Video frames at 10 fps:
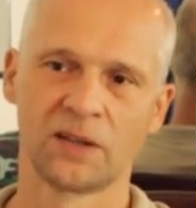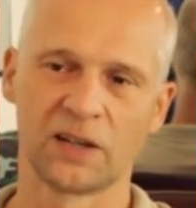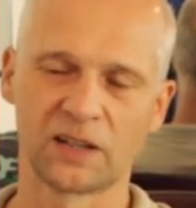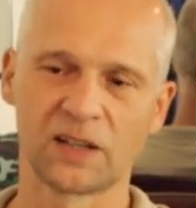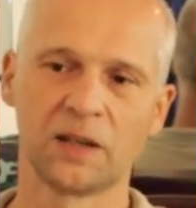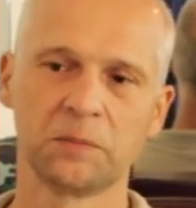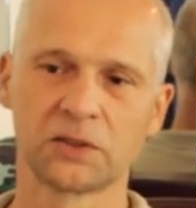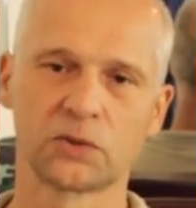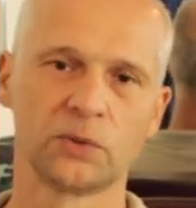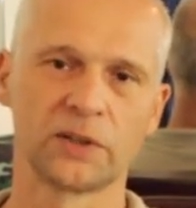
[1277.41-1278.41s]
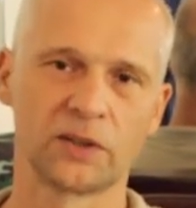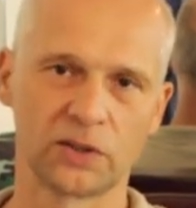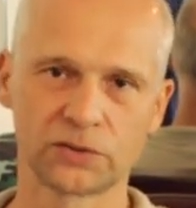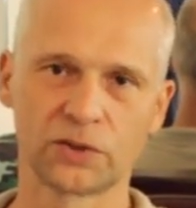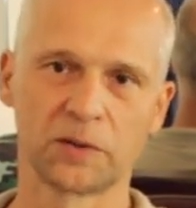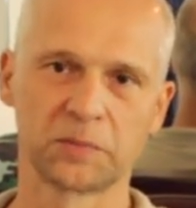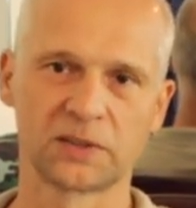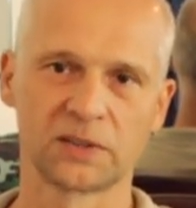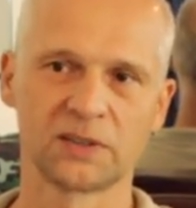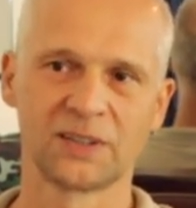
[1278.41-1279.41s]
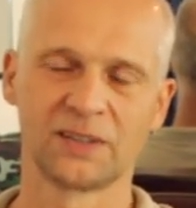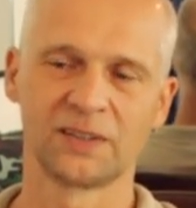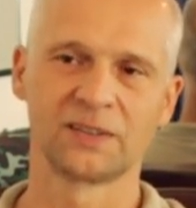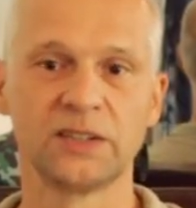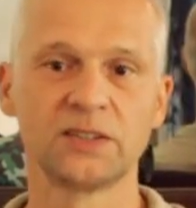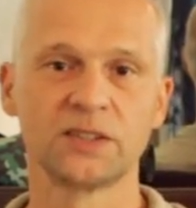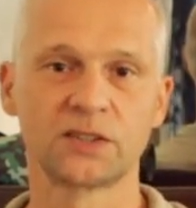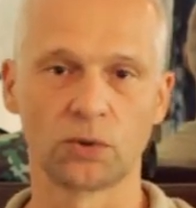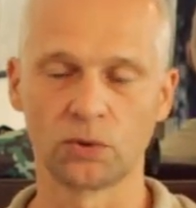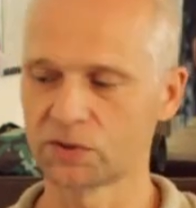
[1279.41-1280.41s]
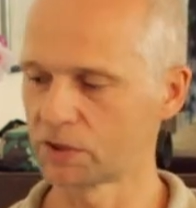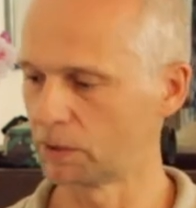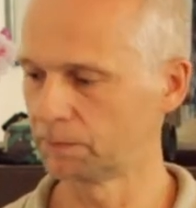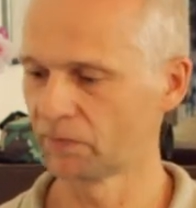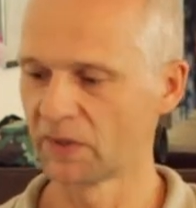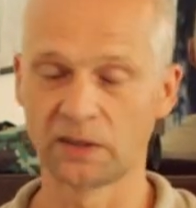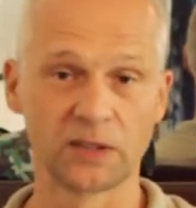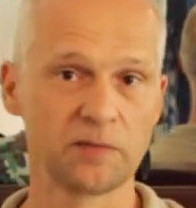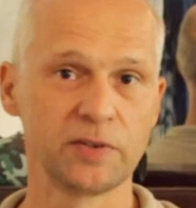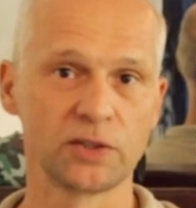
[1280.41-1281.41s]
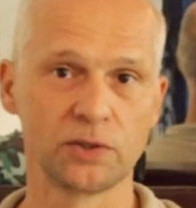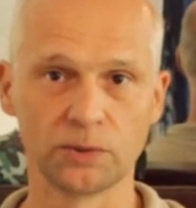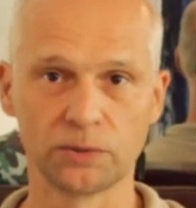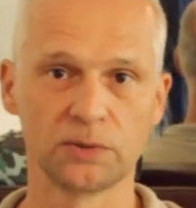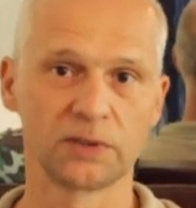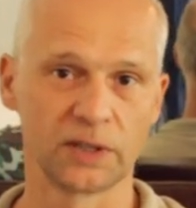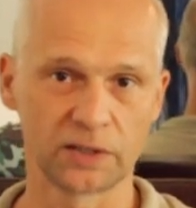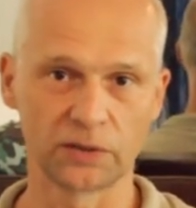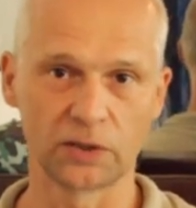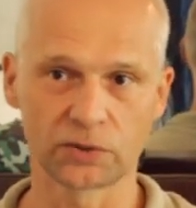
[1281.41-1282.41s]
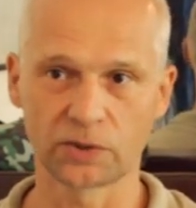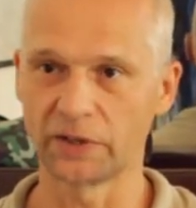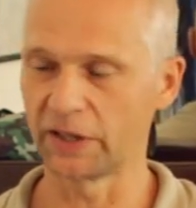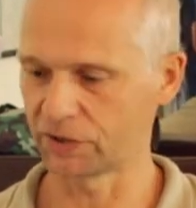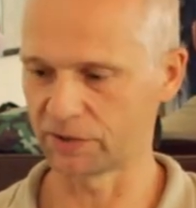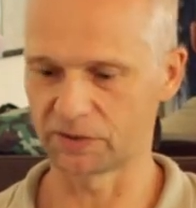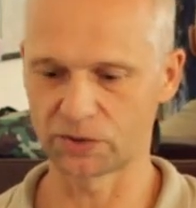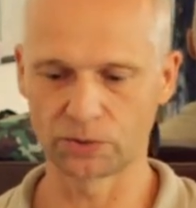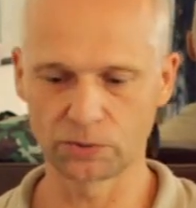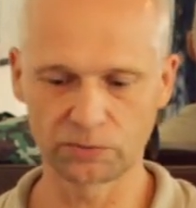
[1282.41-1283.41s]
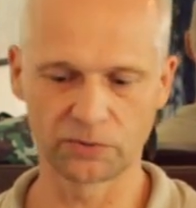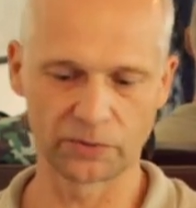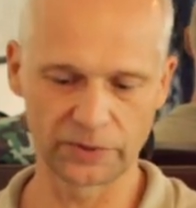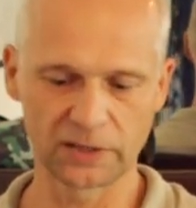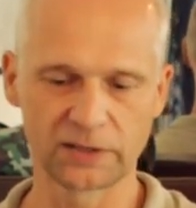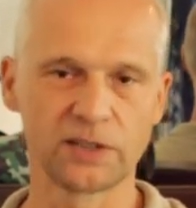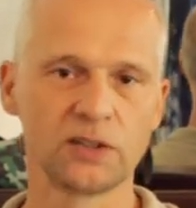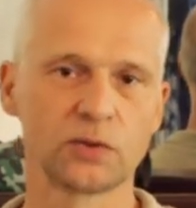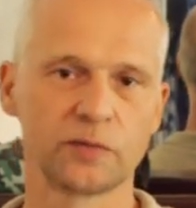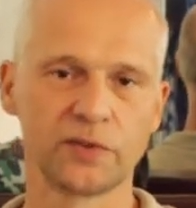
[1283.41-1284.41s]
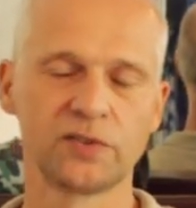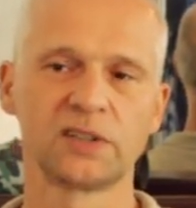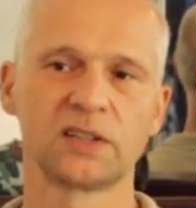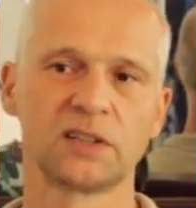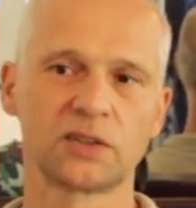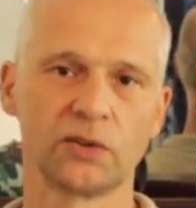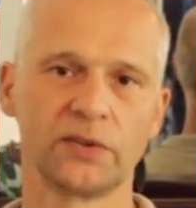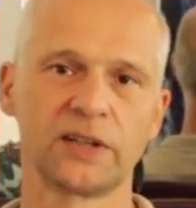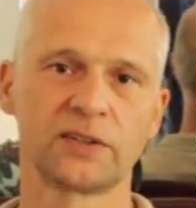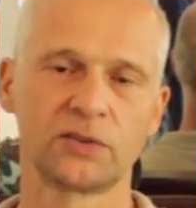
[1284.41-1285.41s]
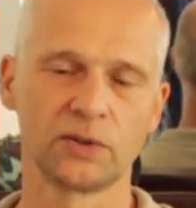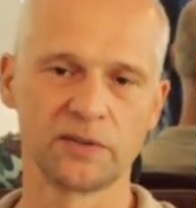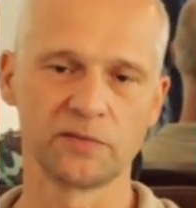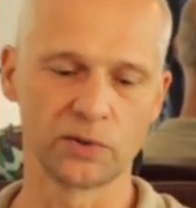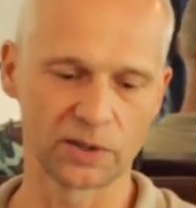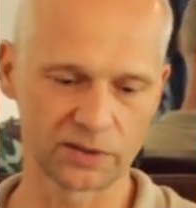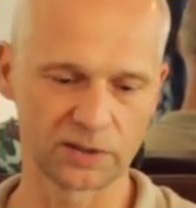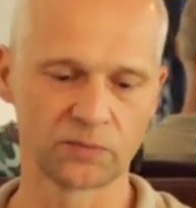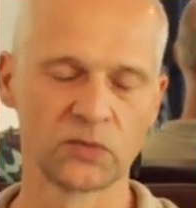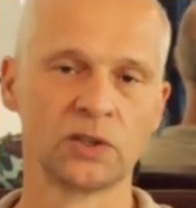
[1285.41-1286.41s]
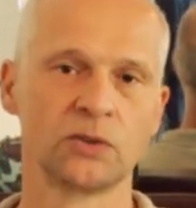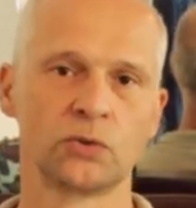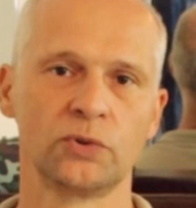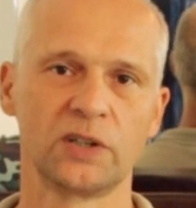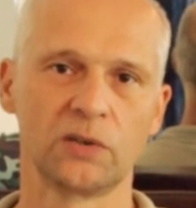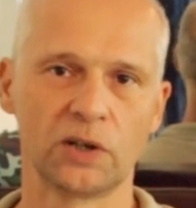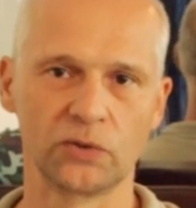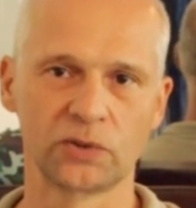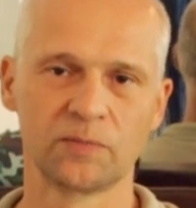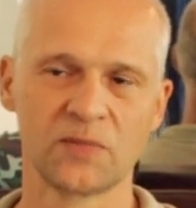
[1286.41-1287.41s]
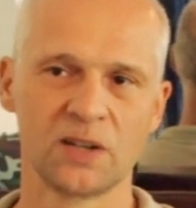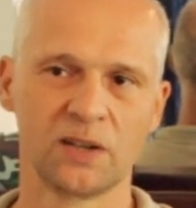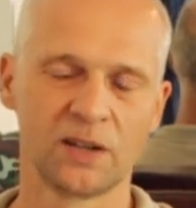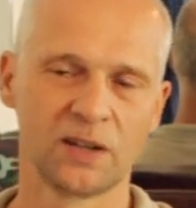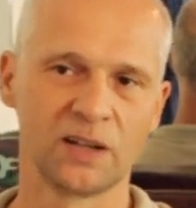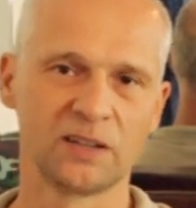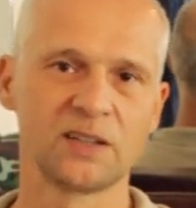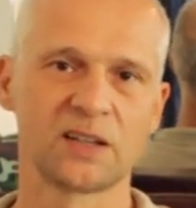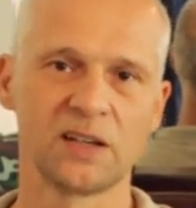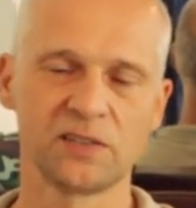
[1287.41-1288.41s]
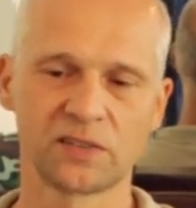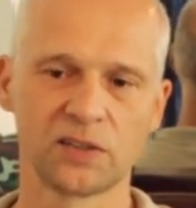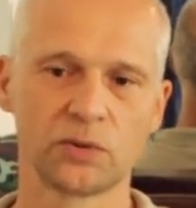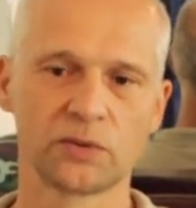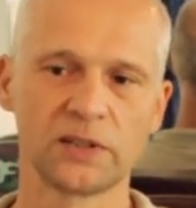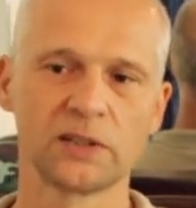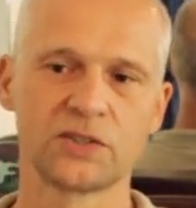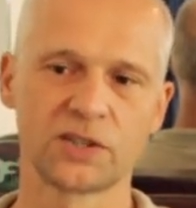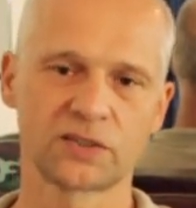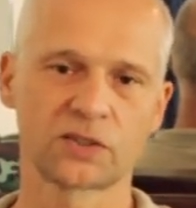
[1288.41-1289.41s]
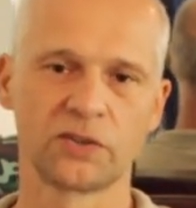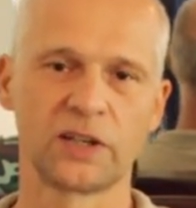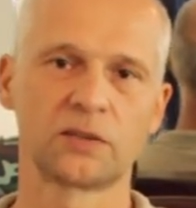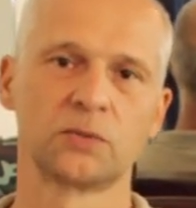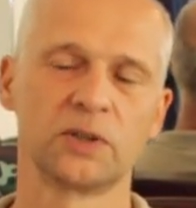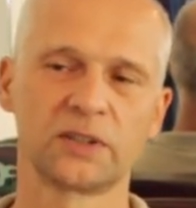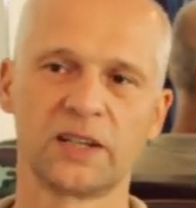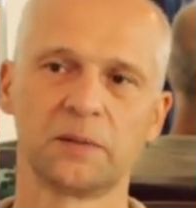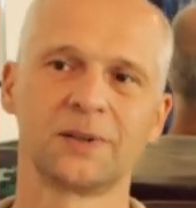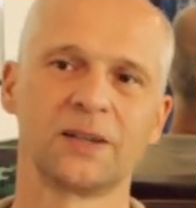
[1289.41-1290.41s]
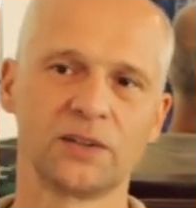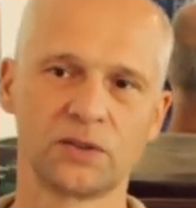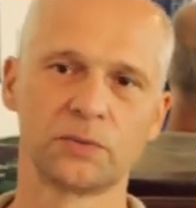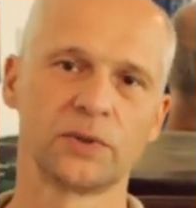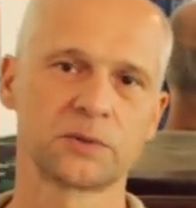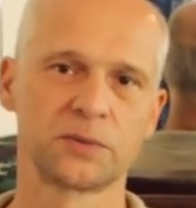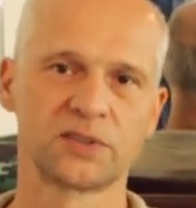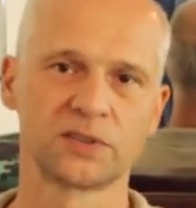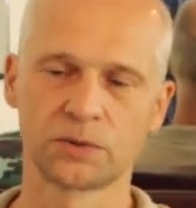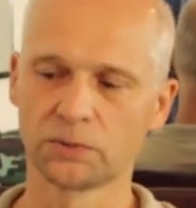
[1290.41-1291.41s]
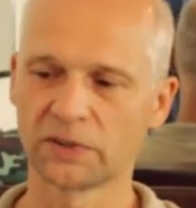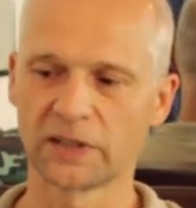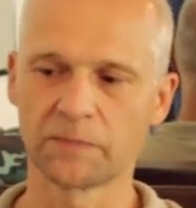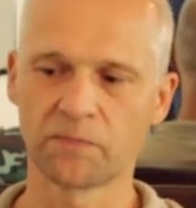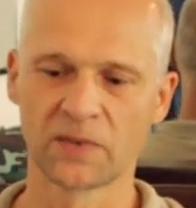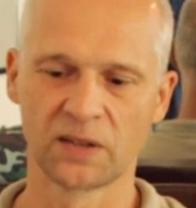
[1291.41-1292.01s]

a cable to a ground terminal this is also giving you a ground connection. So you really need to physically connect your inverter to the ground. And in case that you really just connect one cable and you work with a tool there,